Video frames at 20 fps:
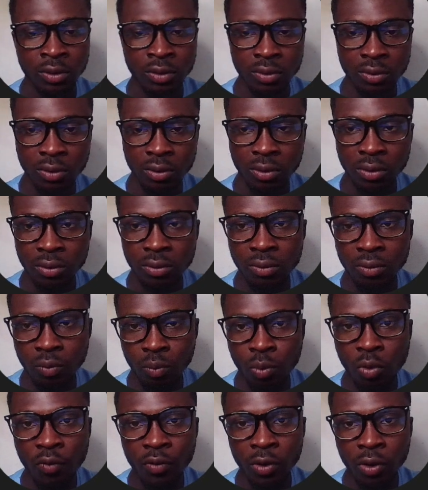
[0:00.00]
So
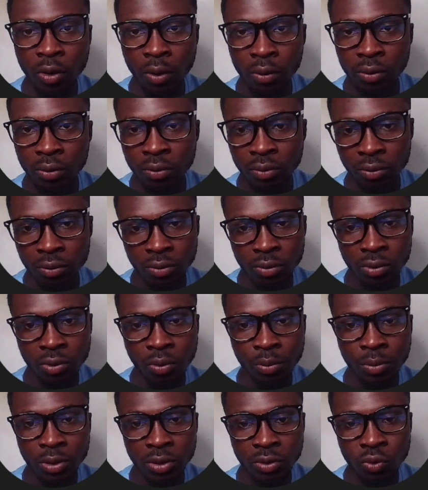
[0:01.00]
moving on,
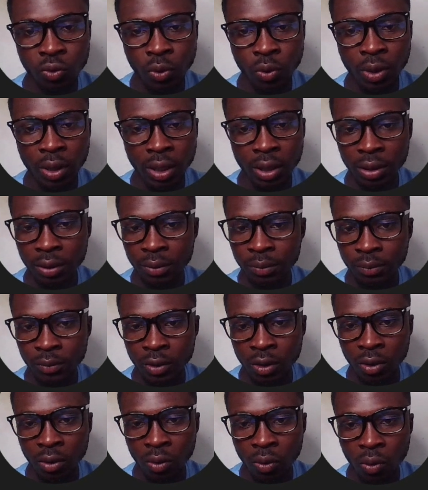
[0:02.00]
you'll be doing
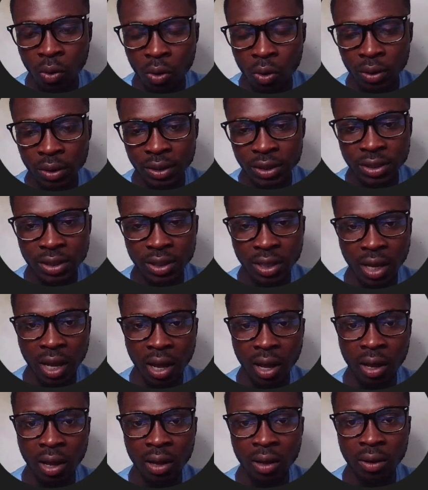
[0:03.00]

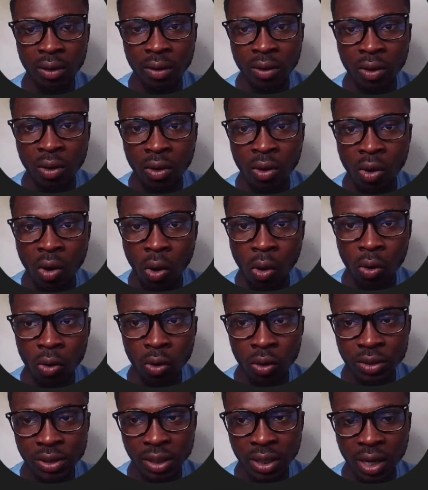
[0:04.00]
conditional or
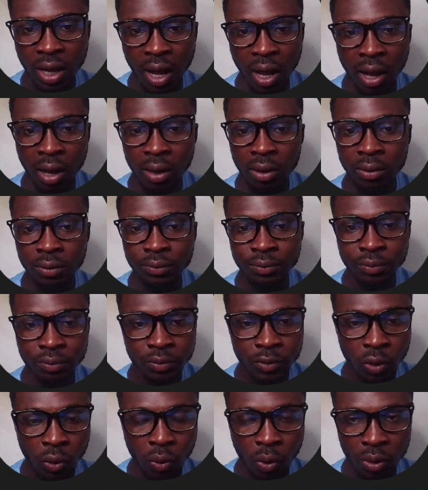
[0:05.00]
logical
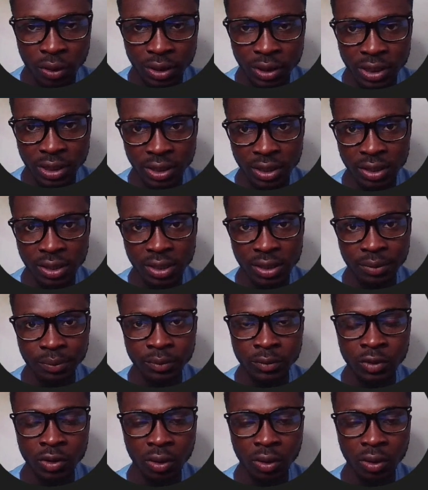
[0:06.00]
conditions.